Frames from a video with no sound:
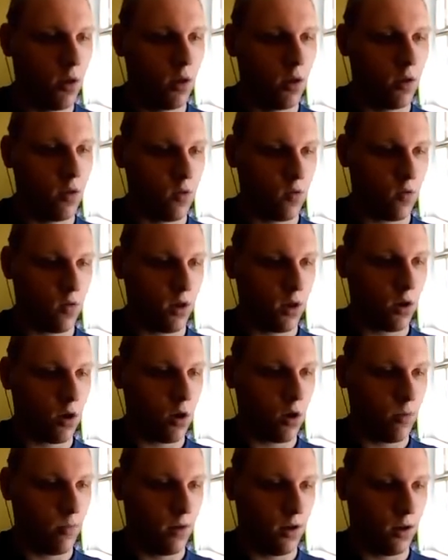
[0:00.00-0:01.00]
So I
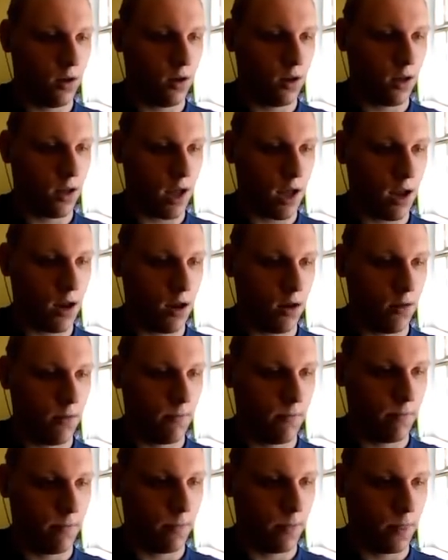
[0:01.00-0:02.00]
copied it again,
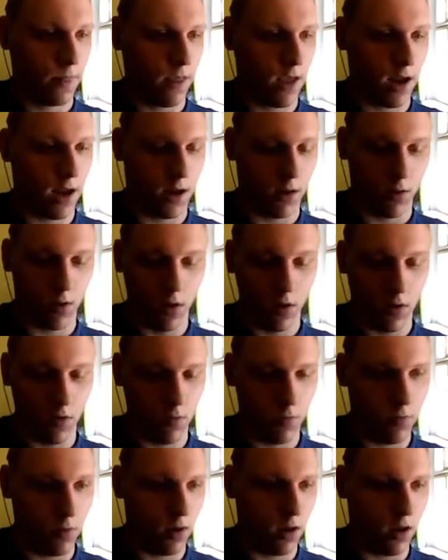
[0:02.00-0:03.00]
and I'm going to
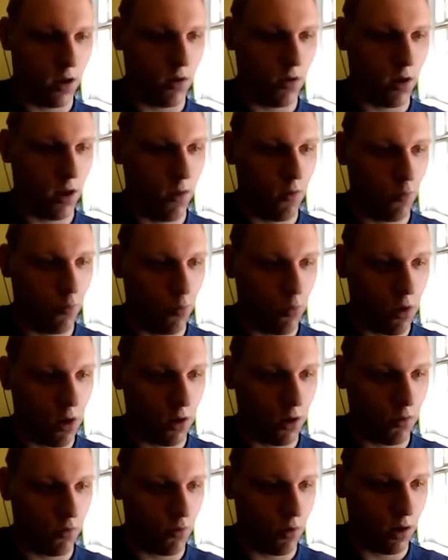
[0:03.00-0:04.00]
put here a
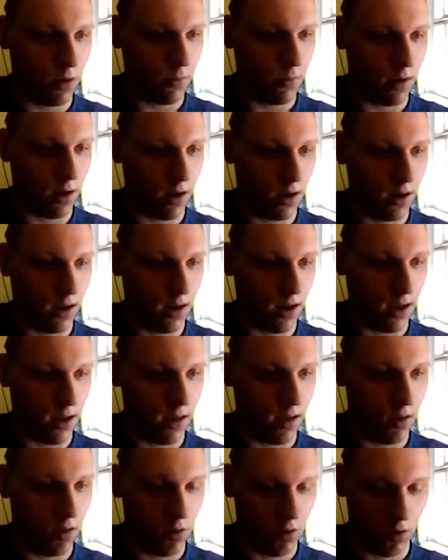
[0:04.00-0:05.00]
1 right behind the
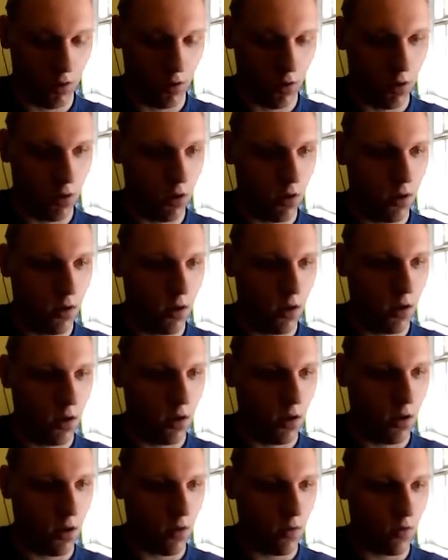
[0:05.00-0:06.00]
H.
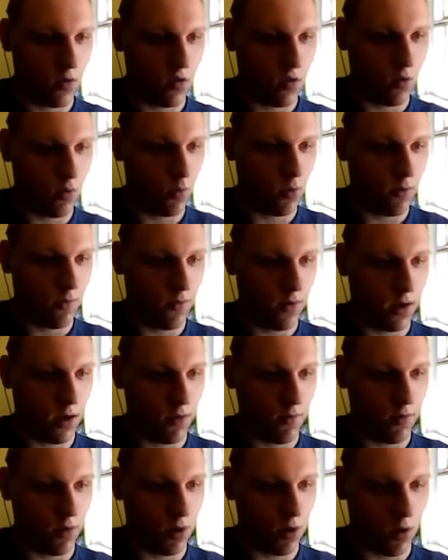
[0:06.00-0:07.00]
Also, one thing I
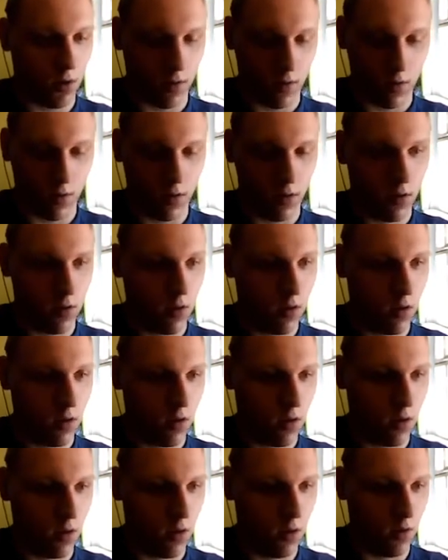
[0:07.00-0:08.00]
forgot,
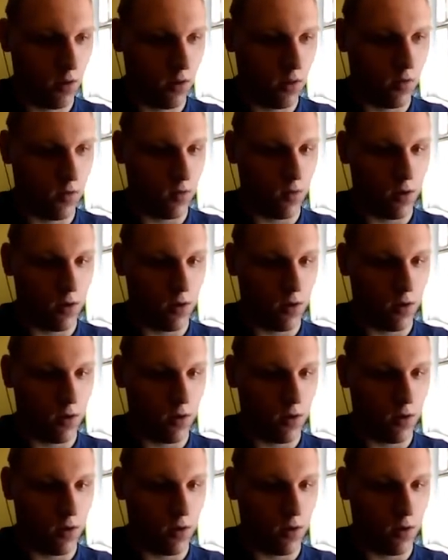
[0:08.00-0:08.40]
you need to